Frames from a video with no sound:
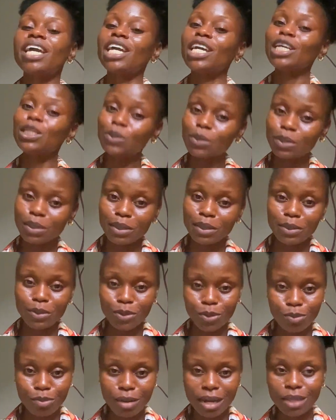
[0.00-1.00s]
it will still
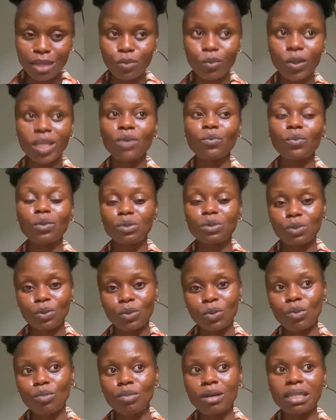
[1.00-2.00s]
go bad when it wants to
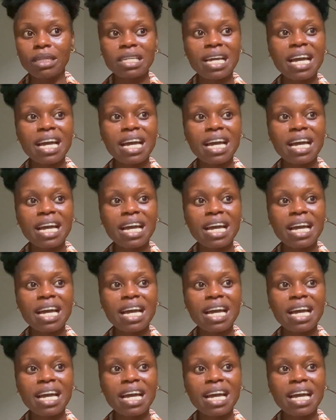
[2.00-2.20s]
go bad.